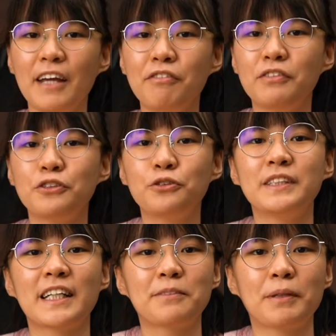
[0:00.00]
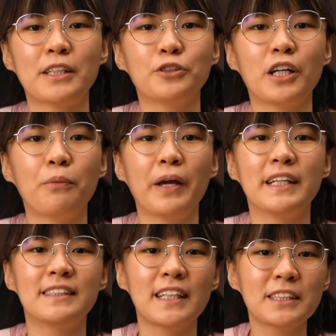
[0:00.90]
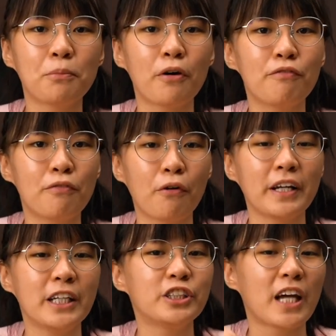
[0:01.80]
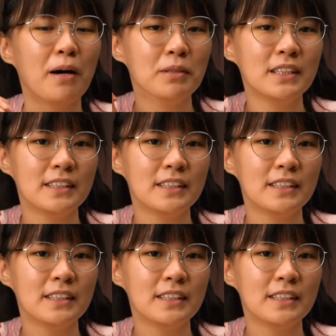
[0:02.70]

A52 is expected to come with a 6.4-inch AMOLED